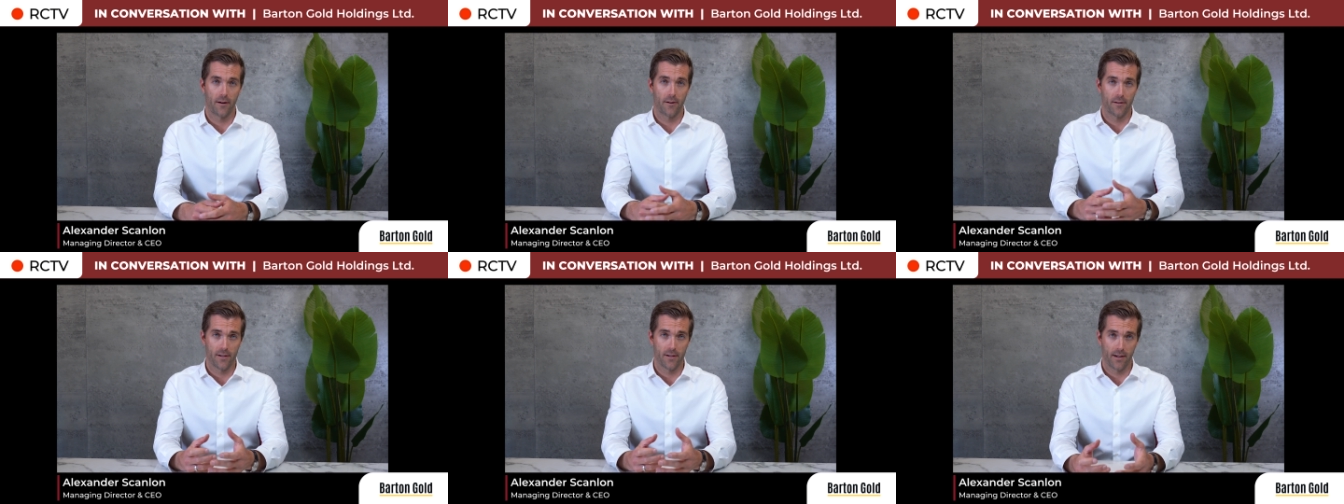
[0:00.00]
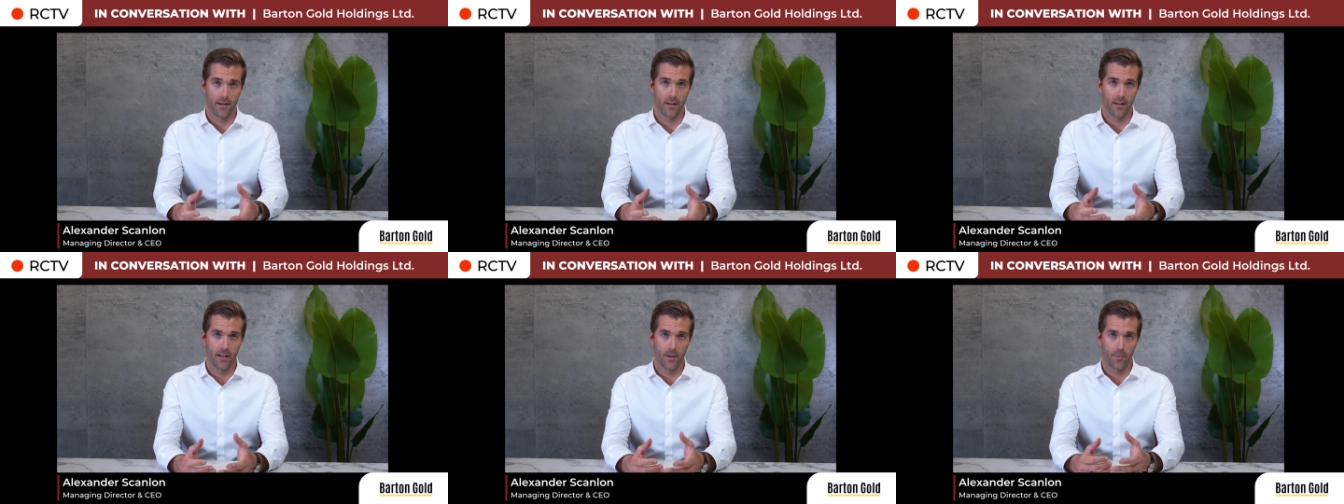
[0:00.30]
our
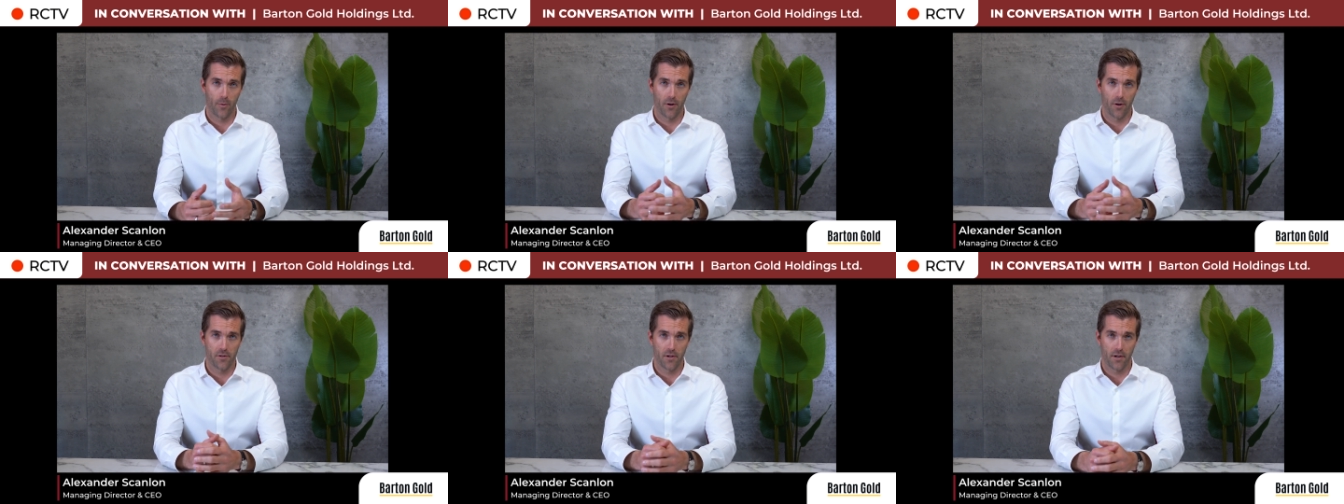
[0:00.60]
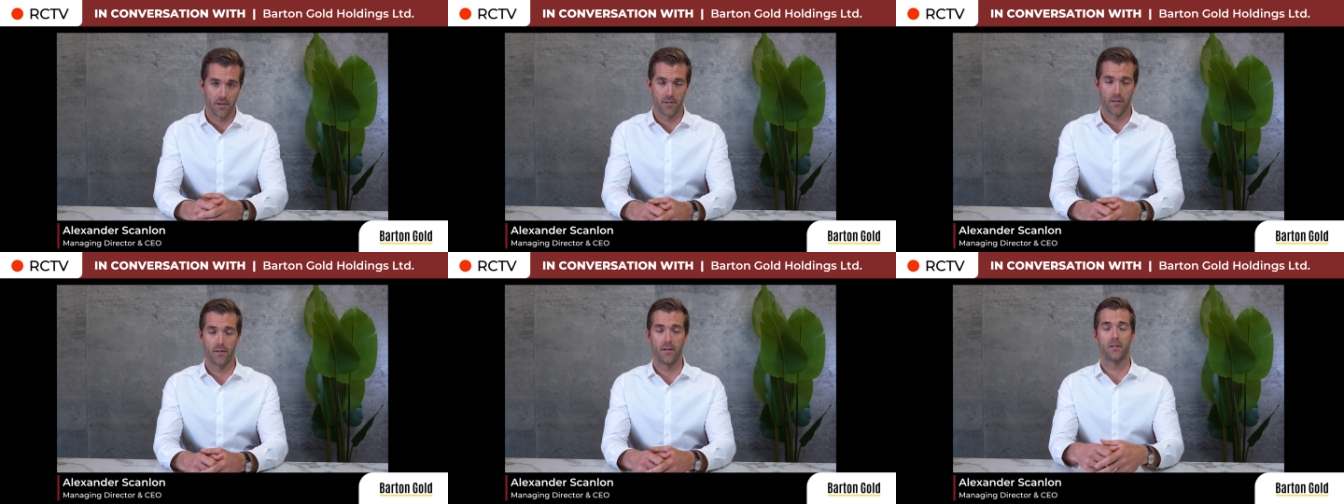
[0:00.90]
Tunkillia
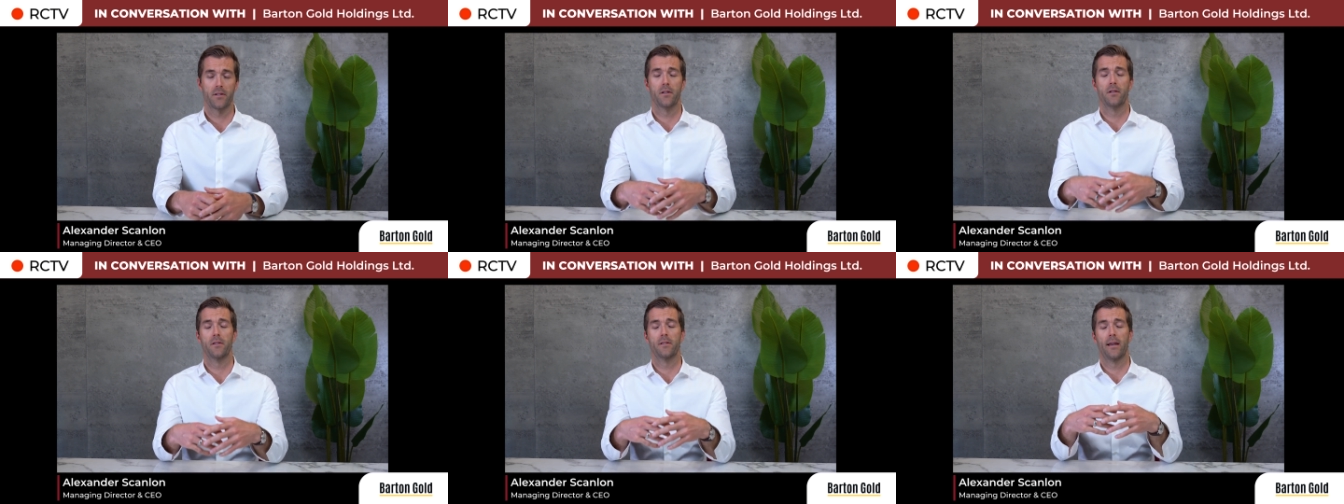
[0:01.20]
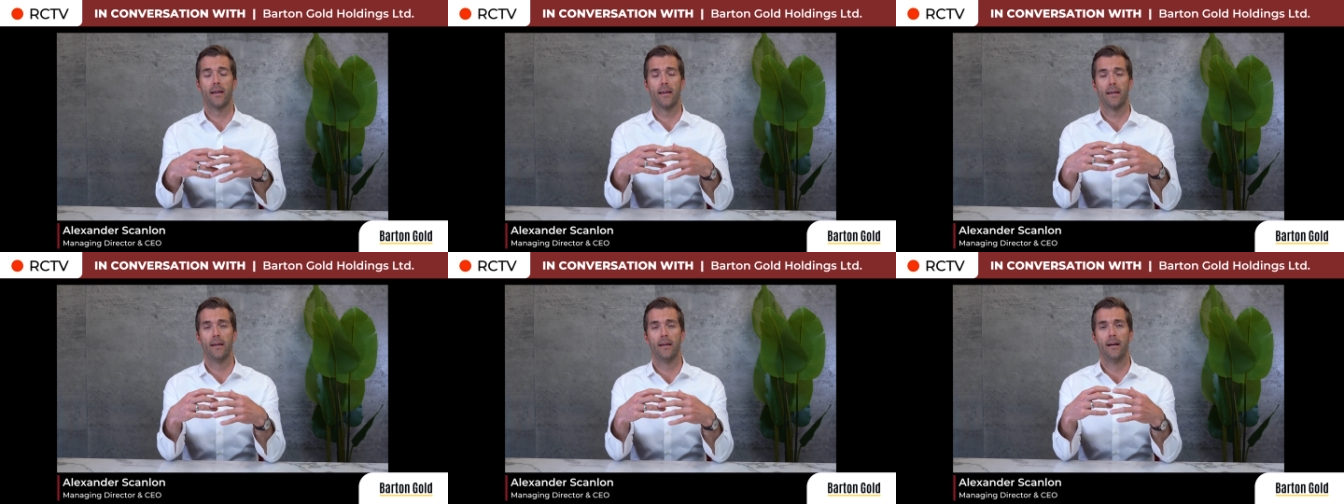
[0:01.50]
project. So this is
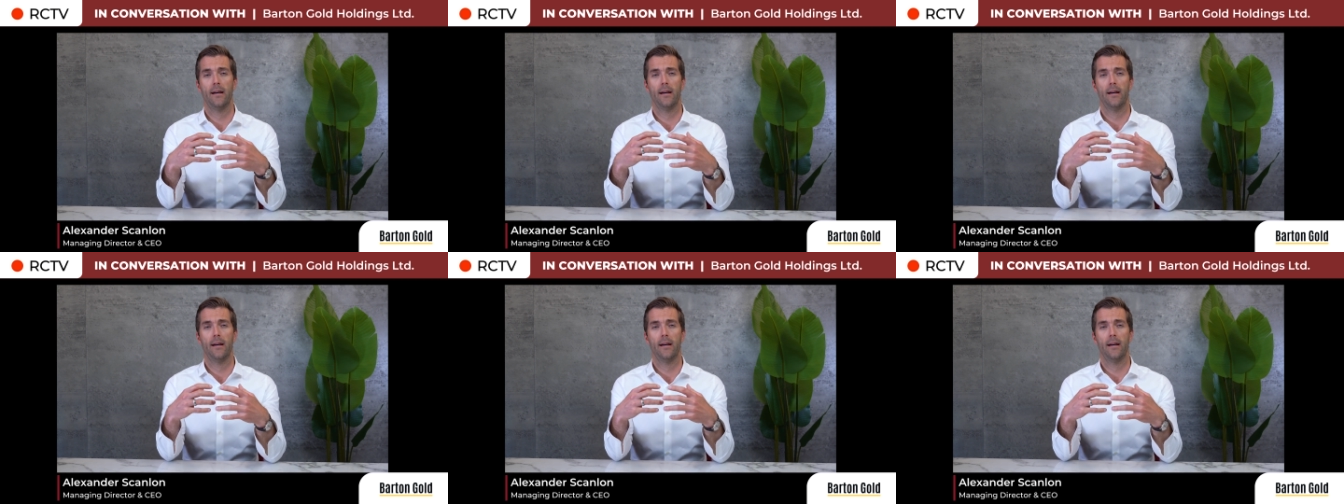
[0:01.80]
a